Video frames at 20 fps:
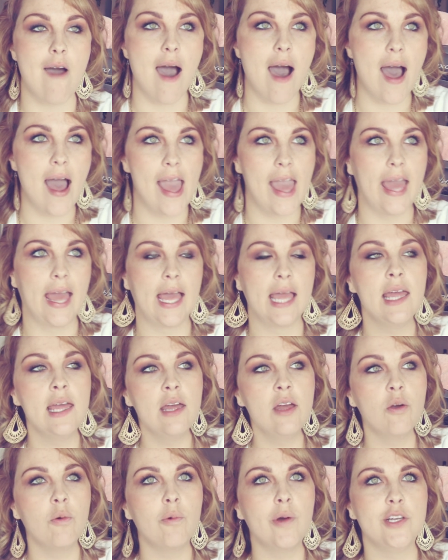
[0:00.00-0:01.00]
I
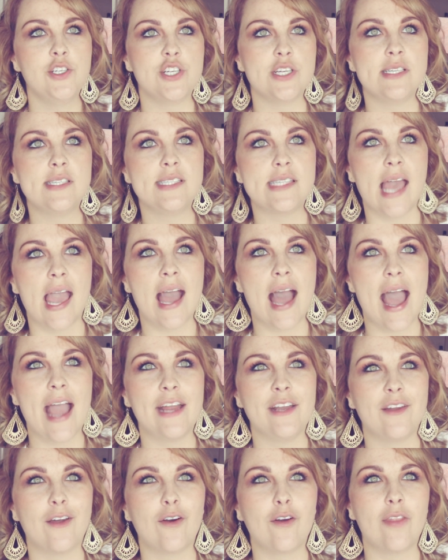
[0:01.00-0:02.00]
would just say, I
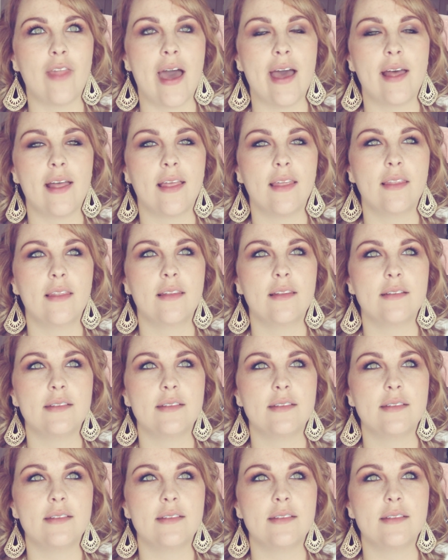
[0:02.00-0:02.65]
know that